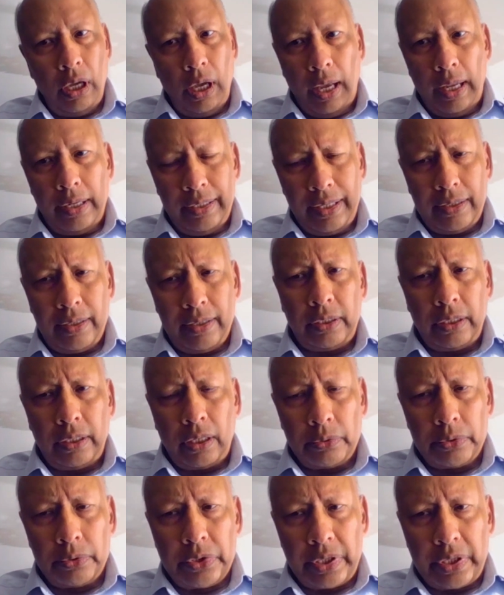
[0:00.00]
And the other thing
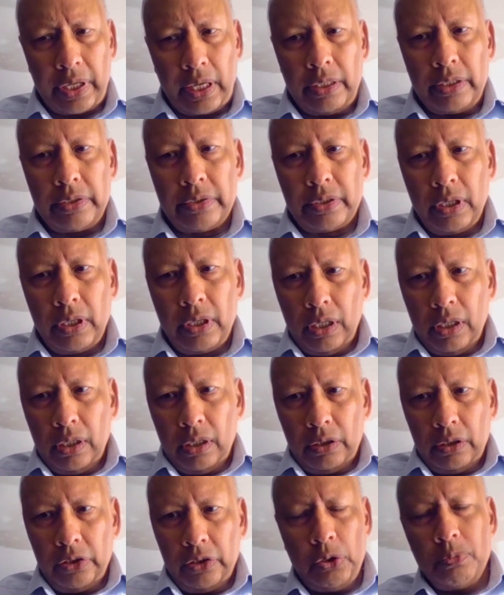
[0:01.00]
I would say is
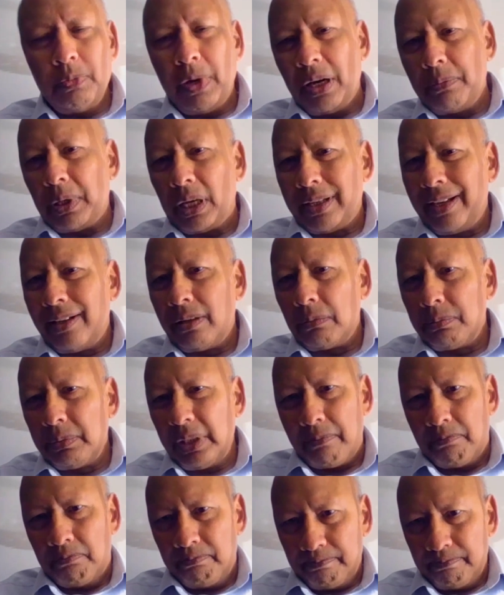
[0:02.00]
you might be able to help
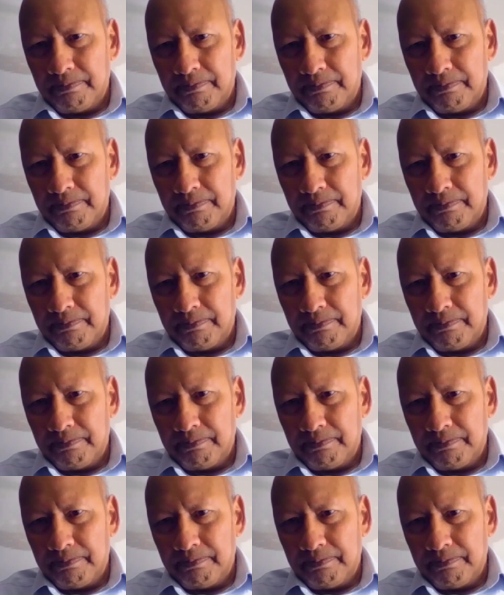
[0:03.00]
them.